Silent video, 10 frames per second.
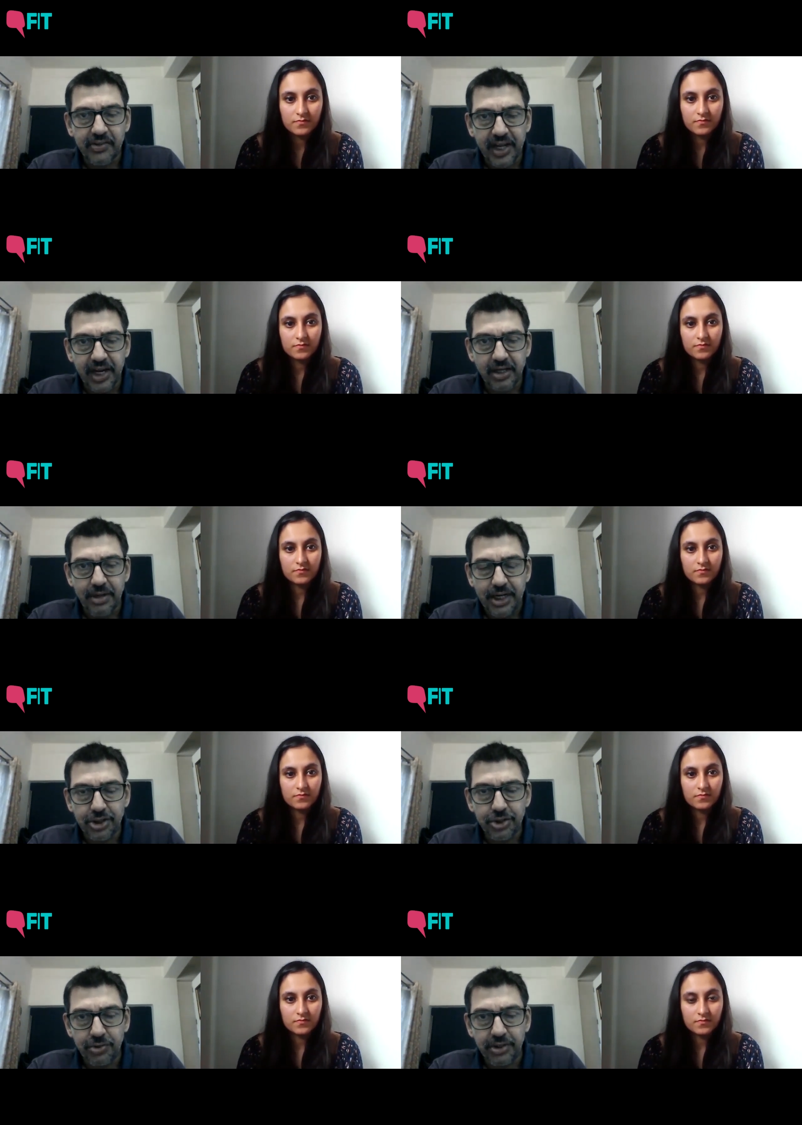Speaker 1: They are to
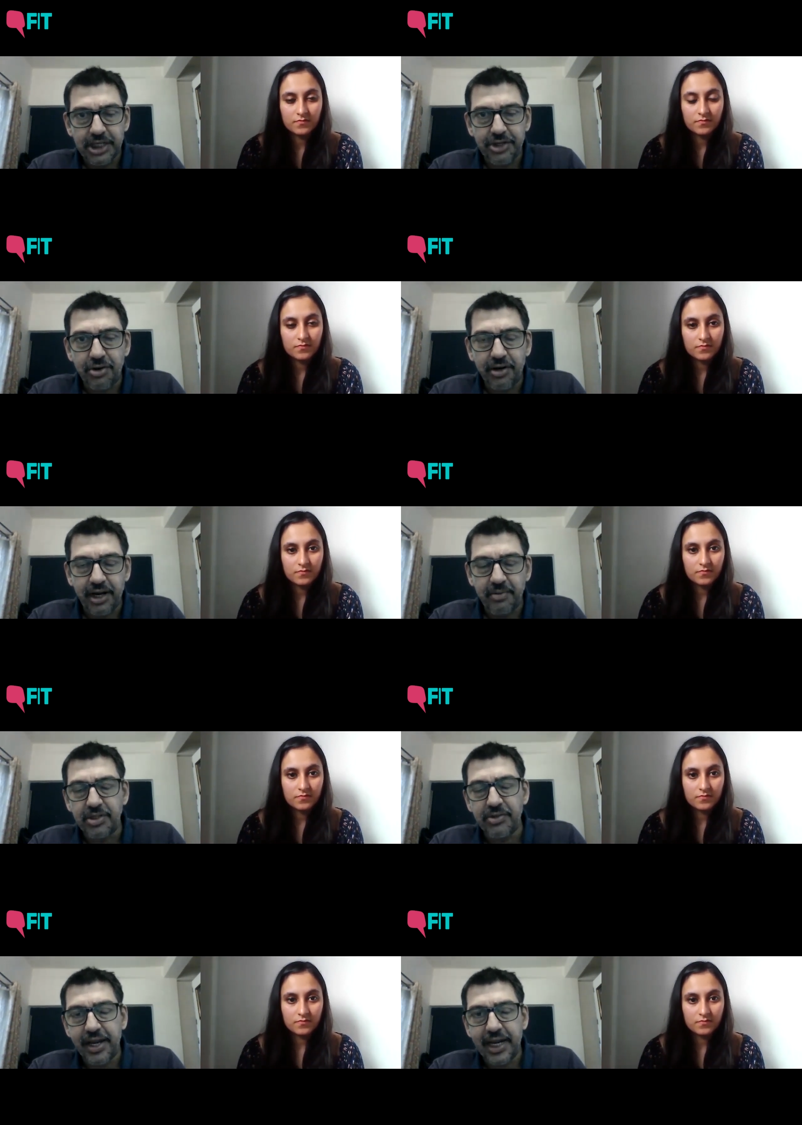ensure that you are able
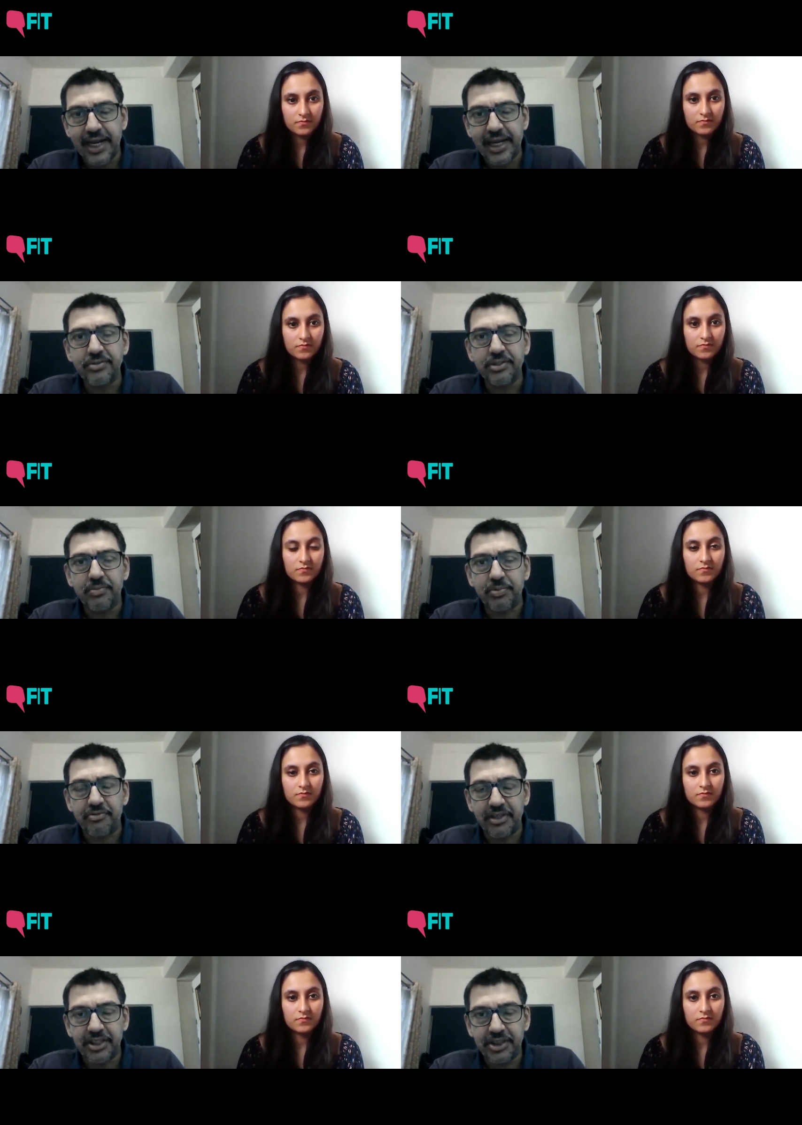to engage with the
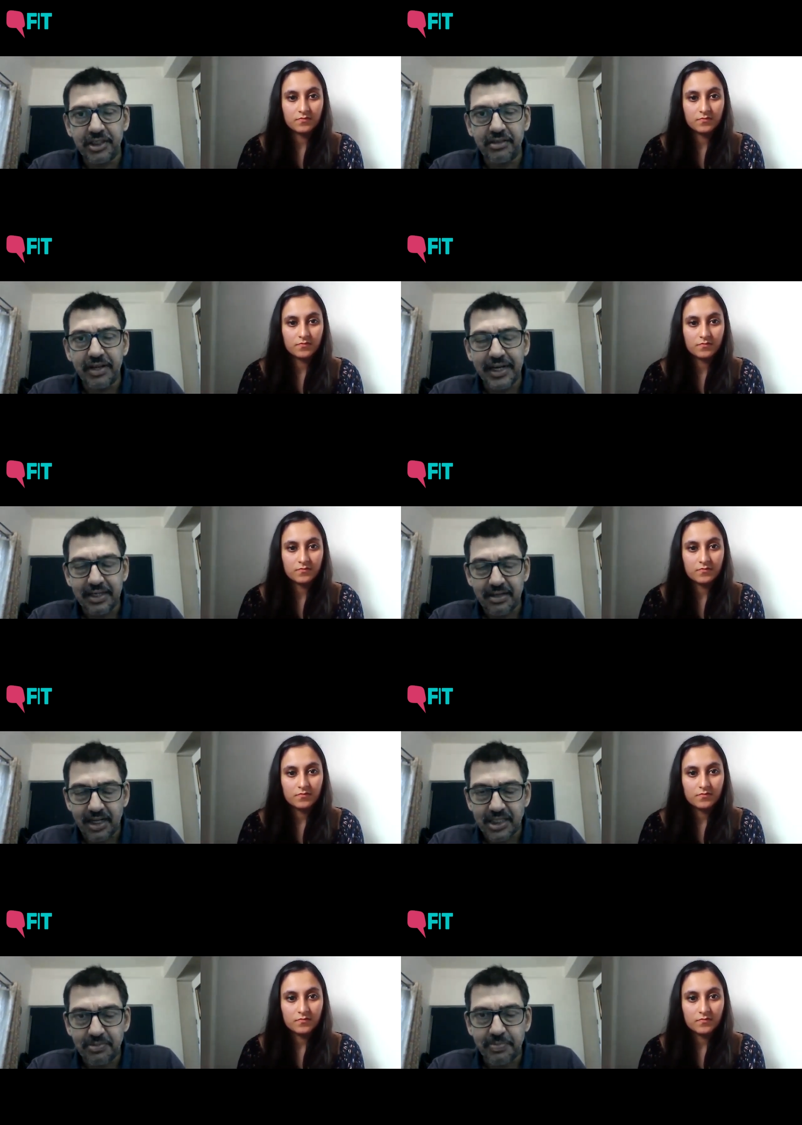professional very
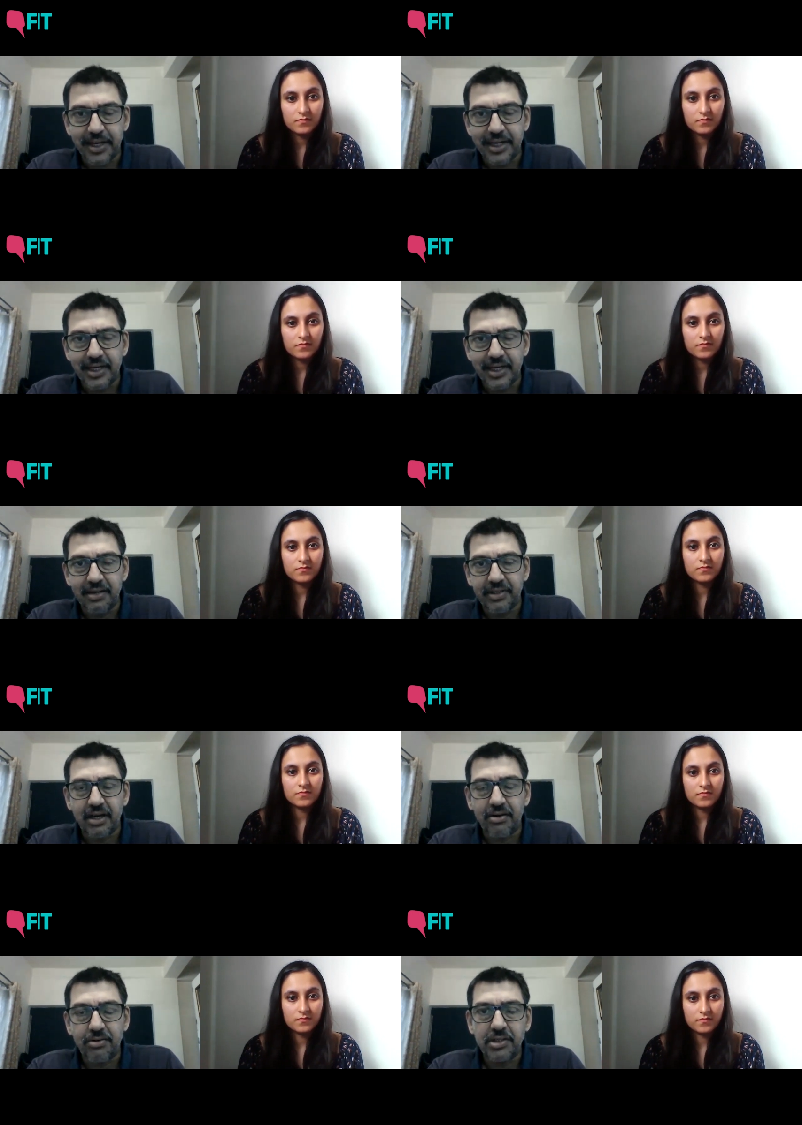transparently
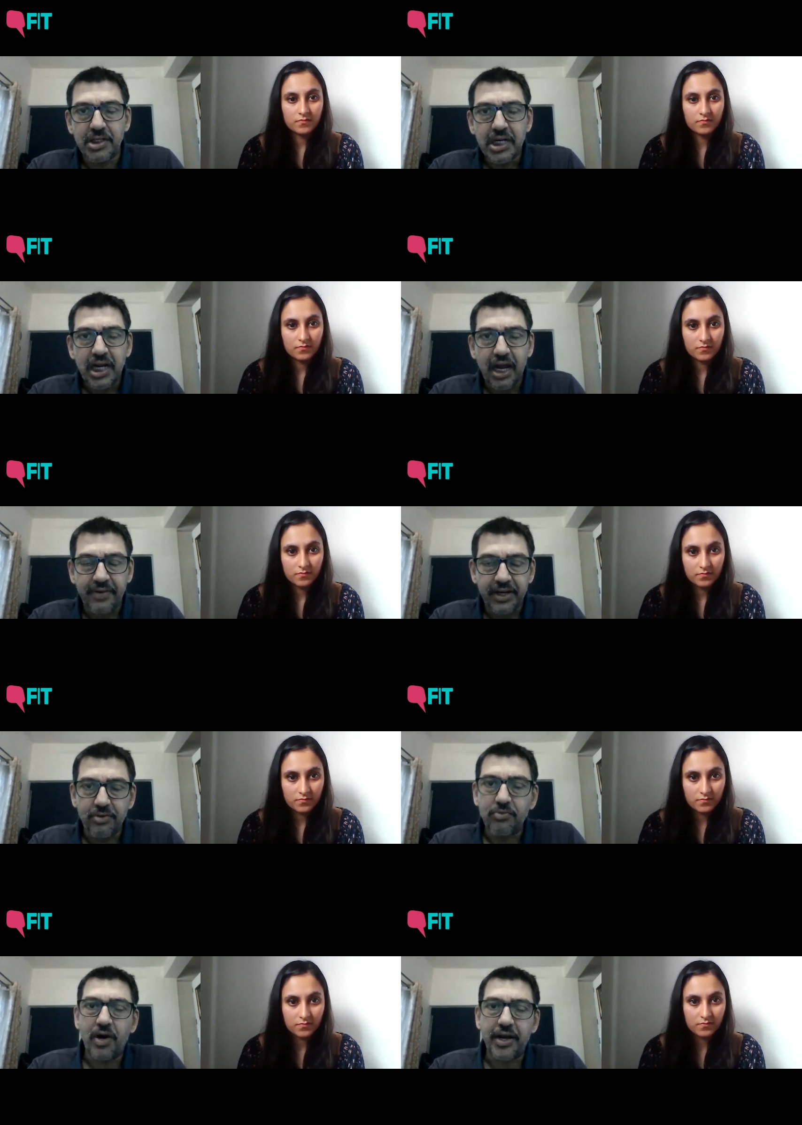without having to
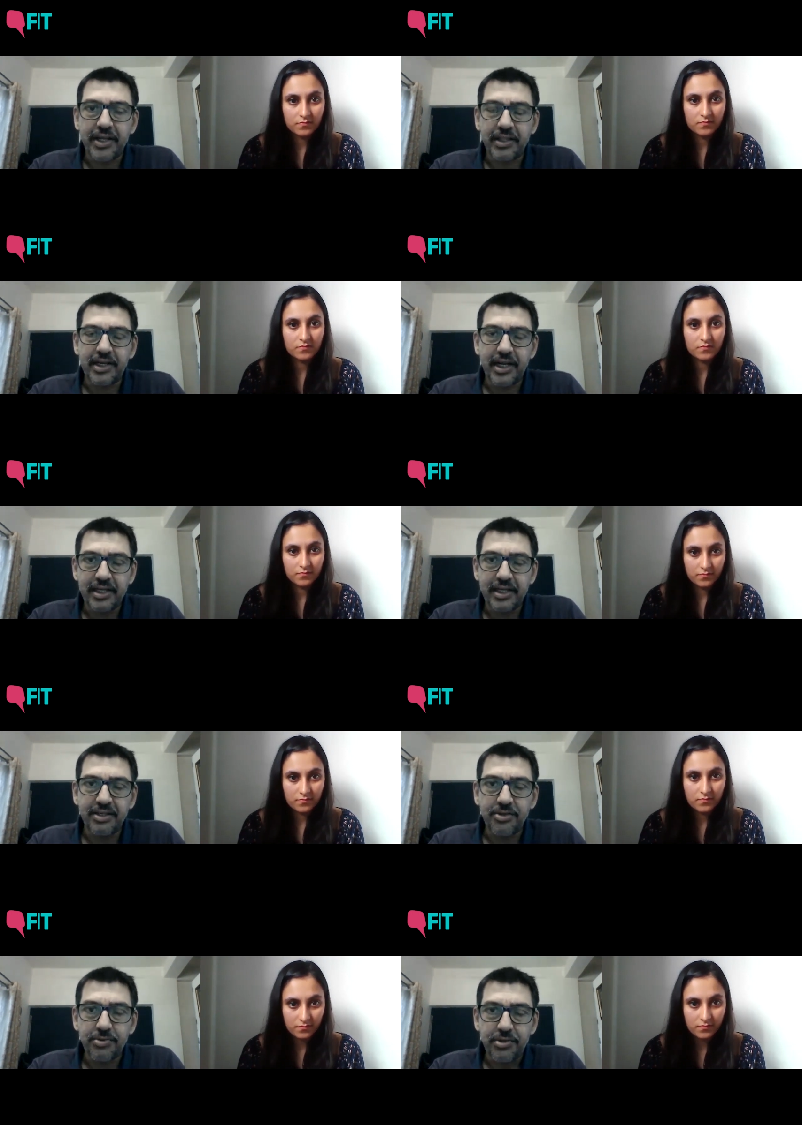worry that
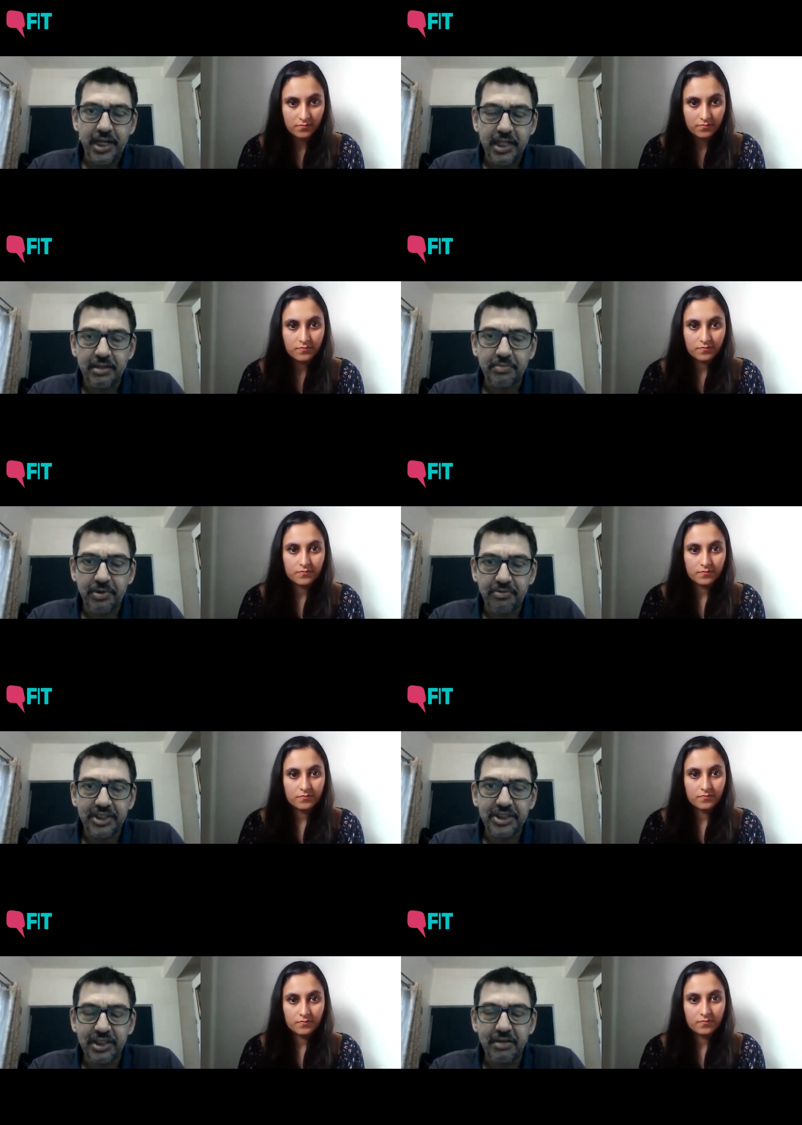anything you tell the
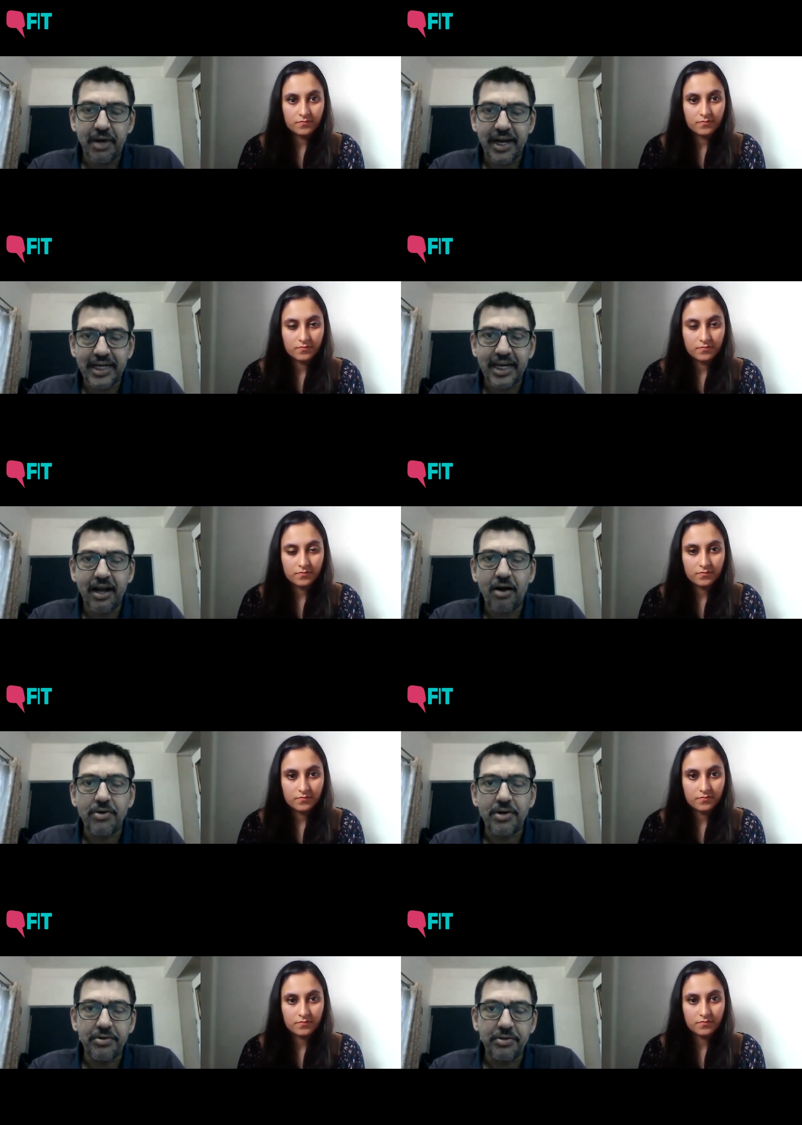professional might get out
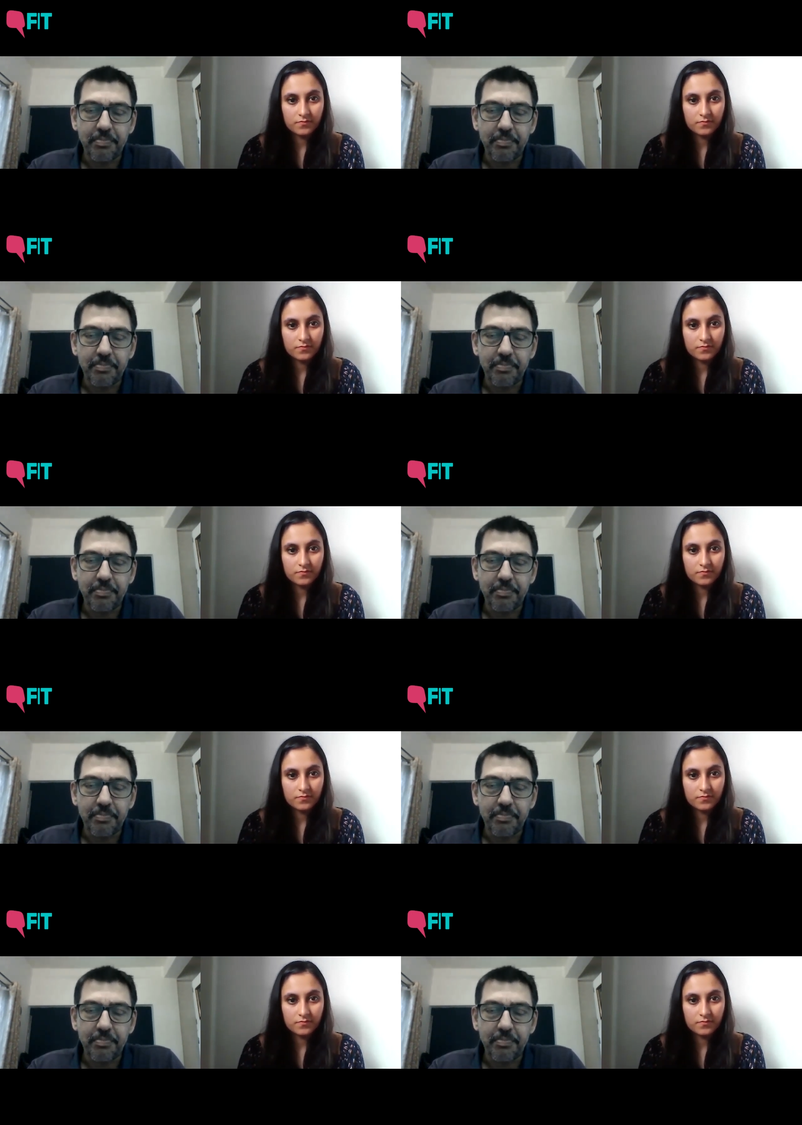into the